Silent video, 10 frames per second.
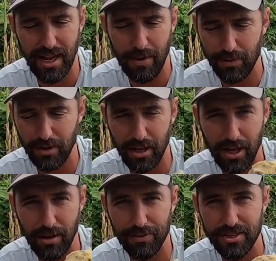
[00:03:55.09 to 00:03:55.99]
I would
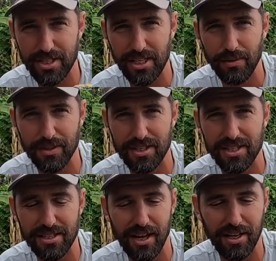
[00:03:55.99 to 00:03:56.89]
love to see what's
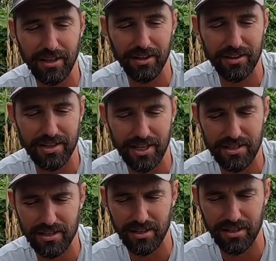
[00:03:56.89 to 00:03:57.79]
inside of here and
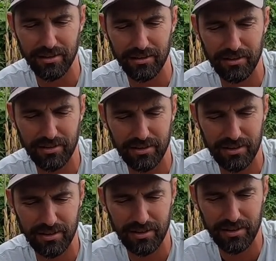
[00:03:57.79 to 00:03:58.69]
taste it and
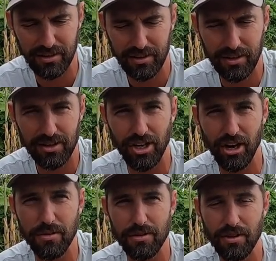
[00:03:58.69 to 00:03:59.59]
share
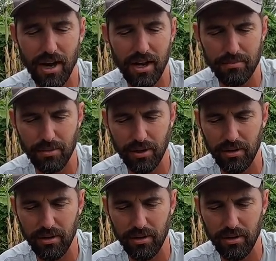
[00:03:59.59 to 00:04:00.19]
it with you guys, but